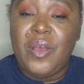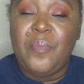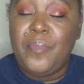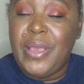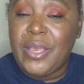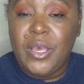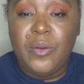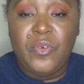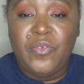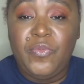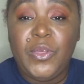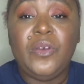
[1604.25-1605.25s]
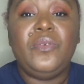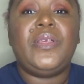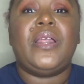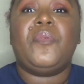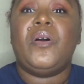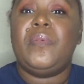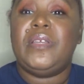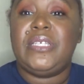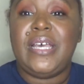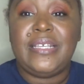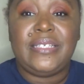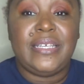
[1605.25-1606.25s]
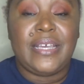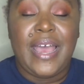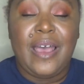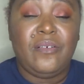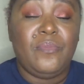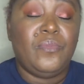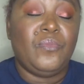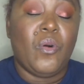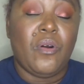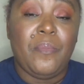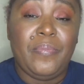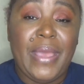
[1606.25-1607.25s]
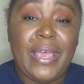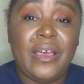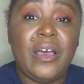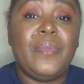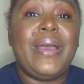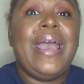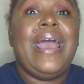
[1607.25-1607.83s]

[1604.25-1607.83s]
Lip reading: makeup review that I'm going to be testing out more makeup.